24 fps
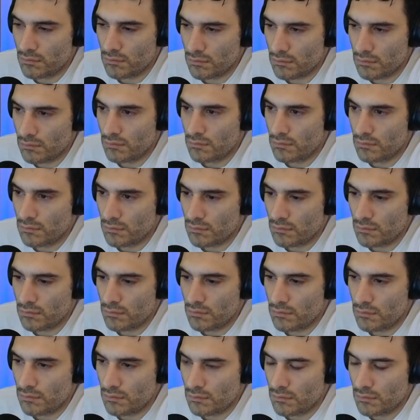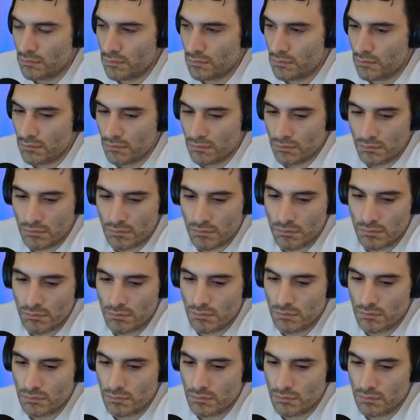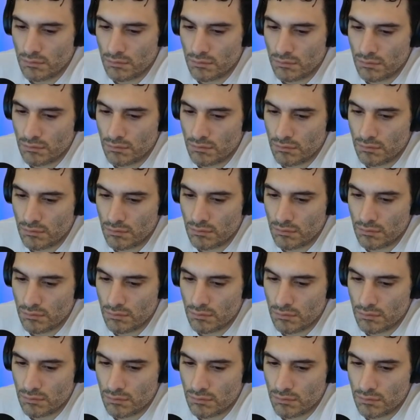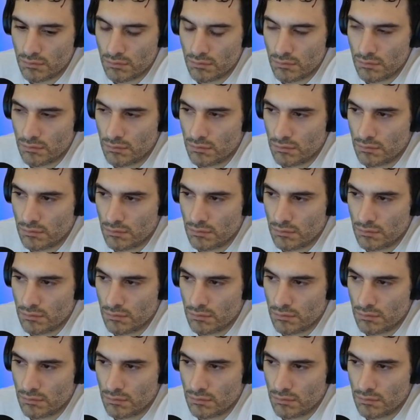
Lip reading: This person isn't speaking.